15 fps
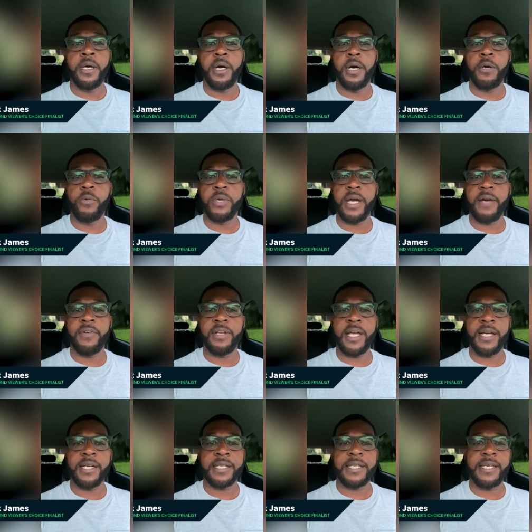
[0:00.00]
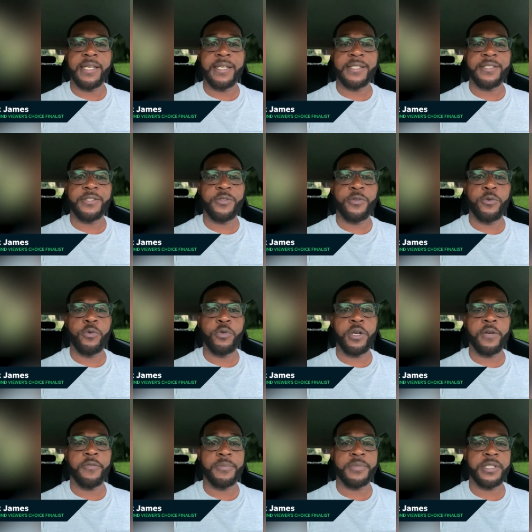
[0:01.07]
Um, we have a lot of kids who
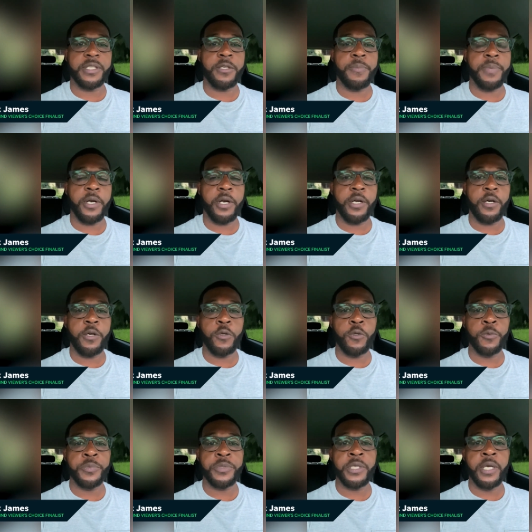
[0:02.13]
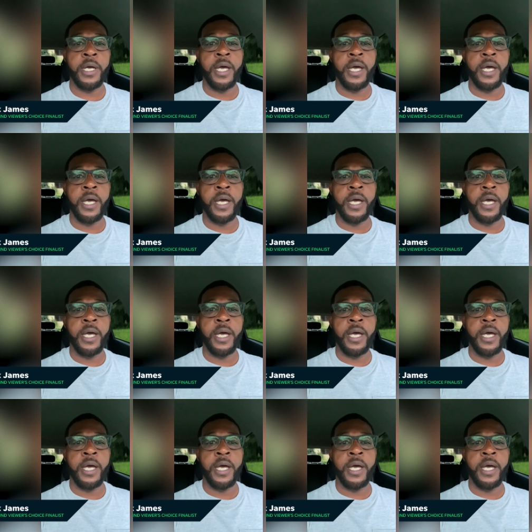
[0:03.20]
come from single parent homes.